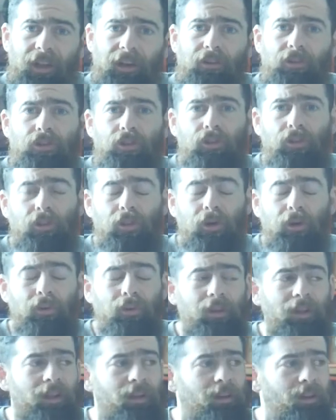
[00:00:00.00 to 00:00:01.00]
and to
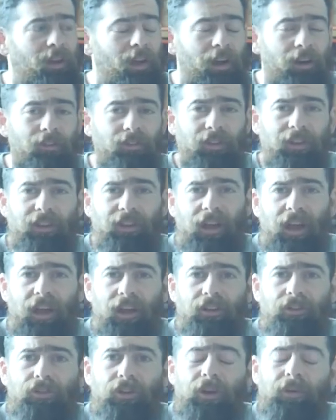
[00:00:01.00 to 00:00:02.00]
slowly and carefully
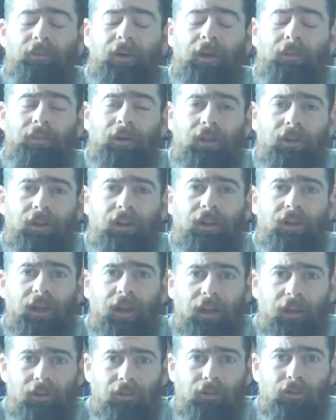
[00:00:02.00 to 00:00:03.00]
titrate my ability to
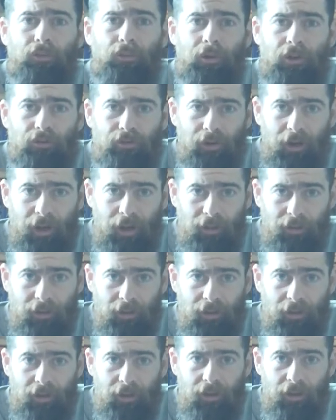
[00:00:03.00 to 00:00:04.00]
handle as much reality
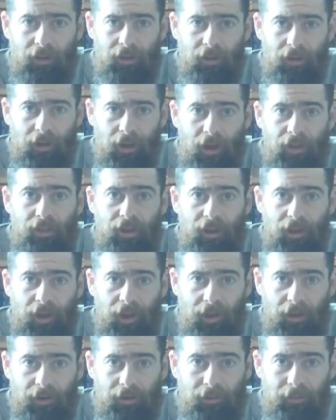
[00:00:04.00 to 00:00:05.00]
as I can.